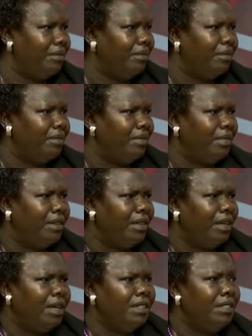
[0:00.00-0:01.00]

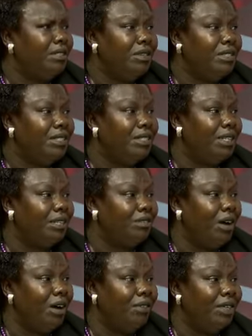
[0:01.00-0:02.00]
It is not easy to
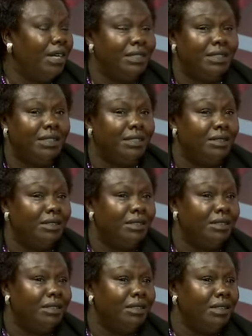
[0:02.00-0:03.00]
have that
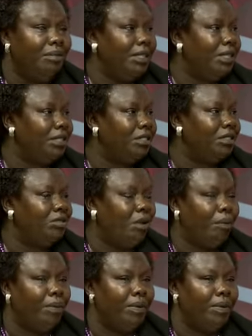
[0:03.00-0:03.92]
immediate stop.